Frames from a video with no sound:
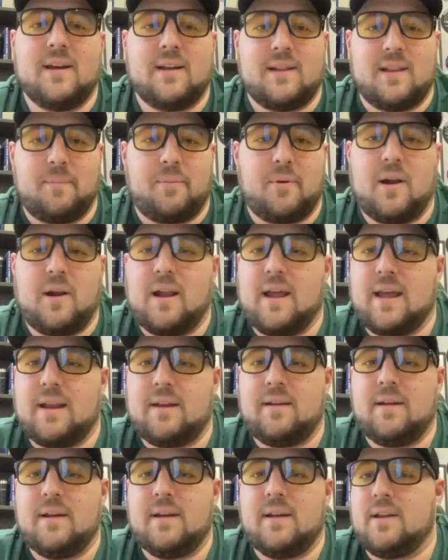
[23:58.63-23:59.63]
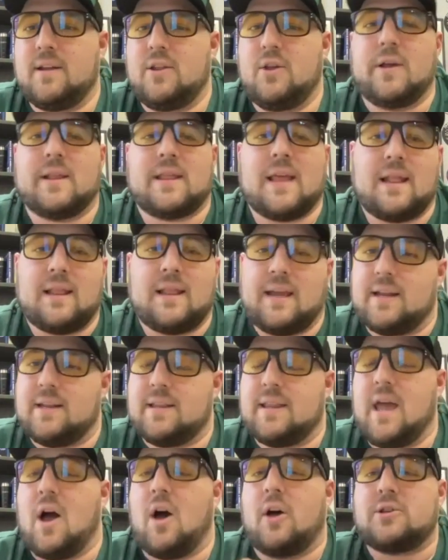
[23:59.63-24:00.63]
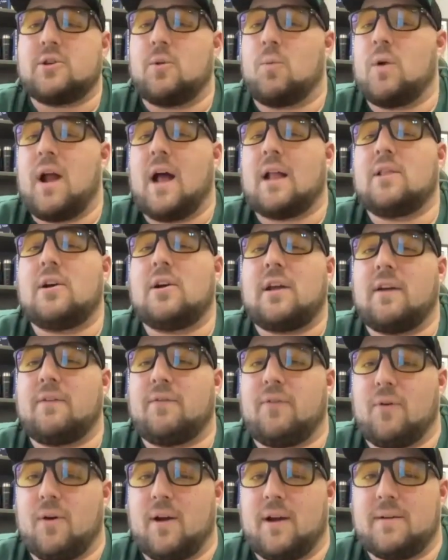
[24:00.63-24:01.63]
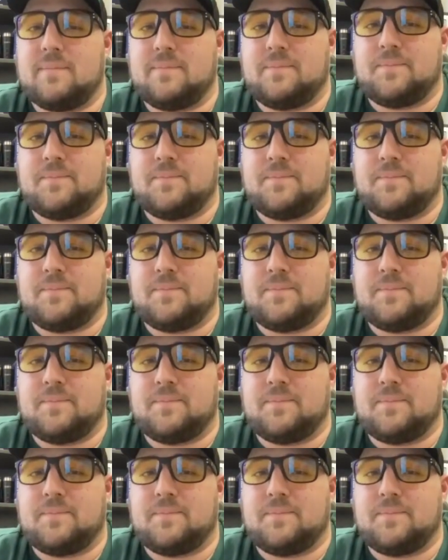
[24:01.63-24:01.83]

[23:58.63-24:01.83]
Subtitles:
They put it in, you get that lead. They also were not looking for it.